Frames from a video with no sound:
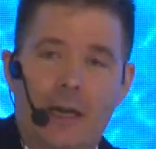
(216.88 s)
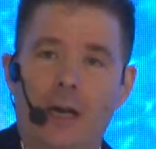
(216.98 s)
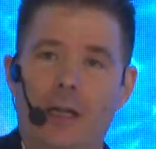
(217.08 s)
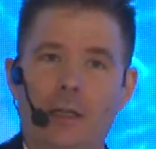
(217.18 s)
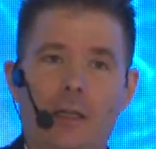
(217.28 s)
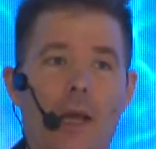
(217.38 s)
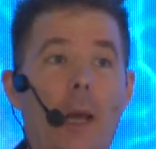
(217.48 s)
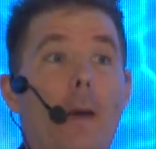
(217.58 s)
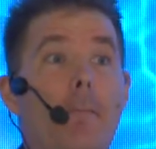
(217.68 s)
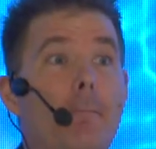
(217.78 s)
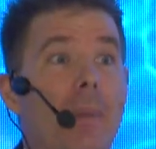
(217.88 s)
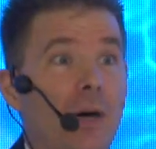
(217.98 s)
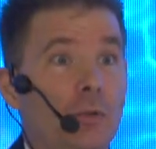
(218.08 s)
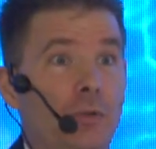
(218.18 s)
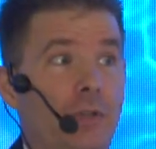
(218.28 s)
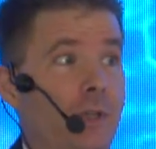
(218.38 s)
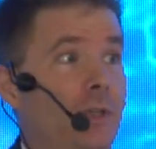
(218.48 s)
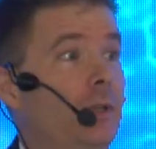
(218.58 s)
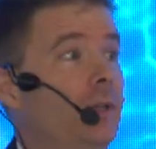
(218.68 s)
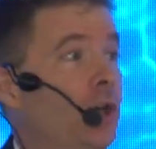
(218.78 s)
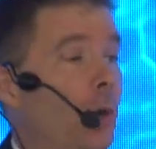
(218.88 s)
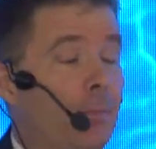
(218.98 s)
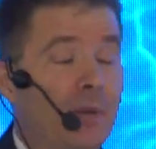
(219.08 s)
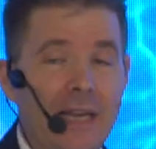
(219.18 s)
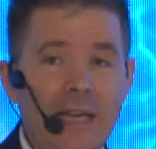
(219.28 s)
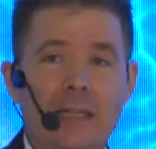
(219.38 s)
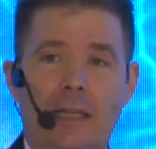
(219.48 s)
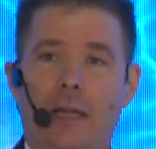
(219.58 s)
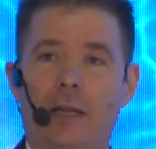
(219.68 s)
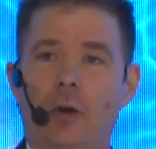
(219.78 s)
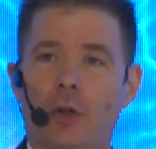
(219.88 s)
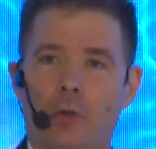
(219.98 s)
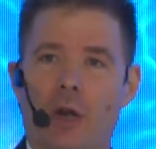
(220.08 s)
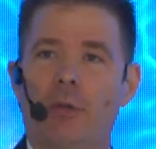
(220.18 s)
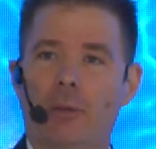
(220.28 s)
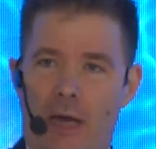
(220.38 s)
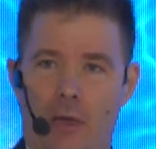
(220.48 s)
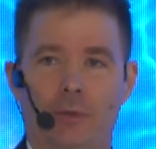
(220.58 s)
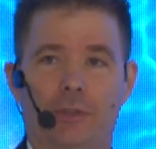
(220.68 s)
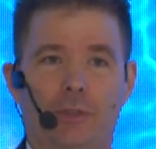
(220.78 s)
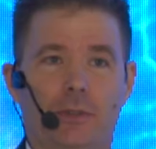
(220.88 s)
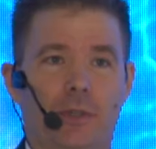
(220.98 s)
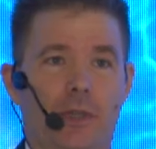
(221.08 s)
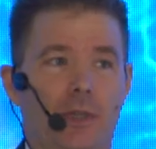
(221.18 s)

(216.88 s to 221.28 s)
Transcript: the hull, mounted completely on rubber mounts.